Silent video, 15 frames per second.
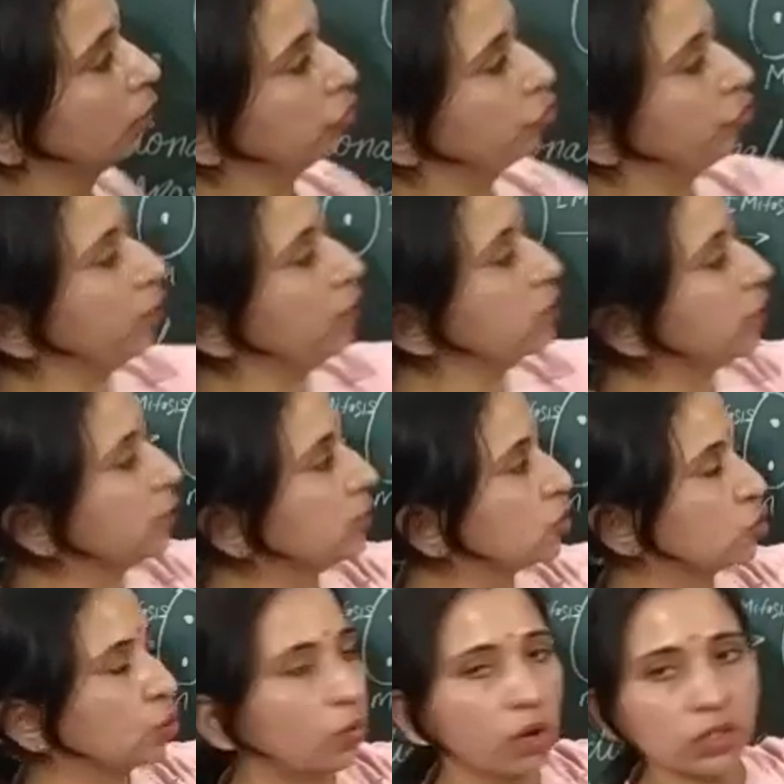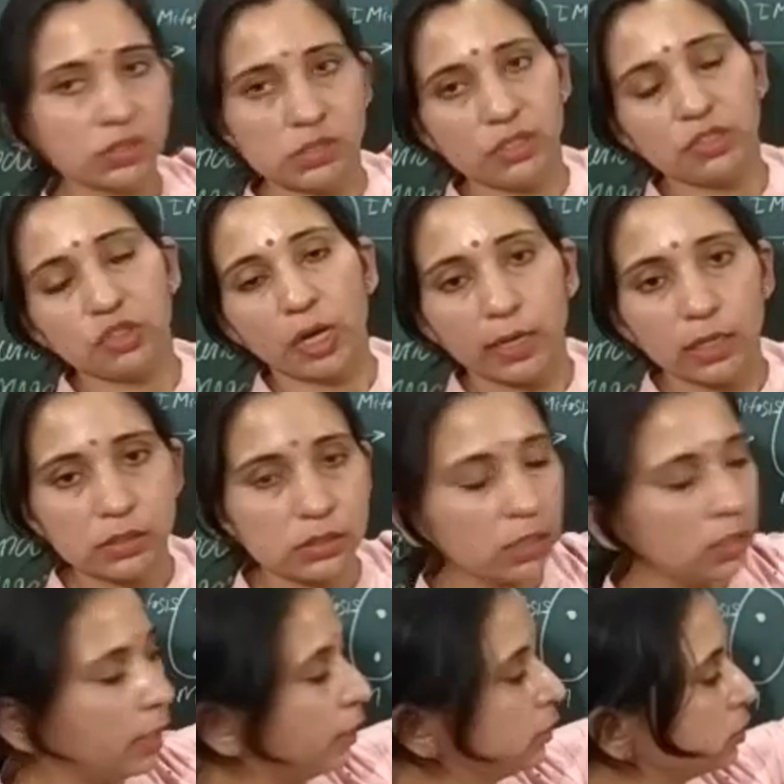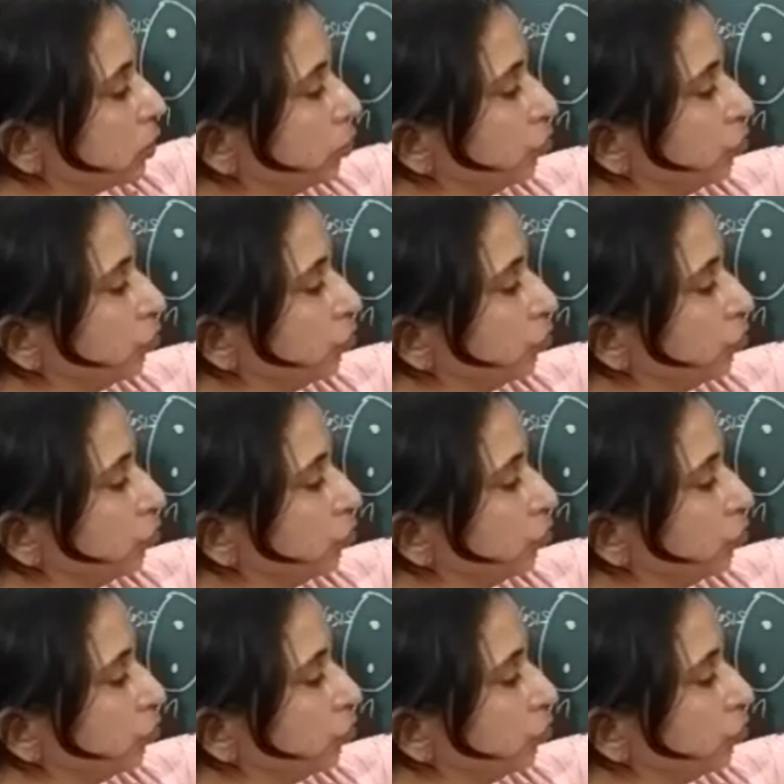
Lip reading: 3 cells towards the chalicer end,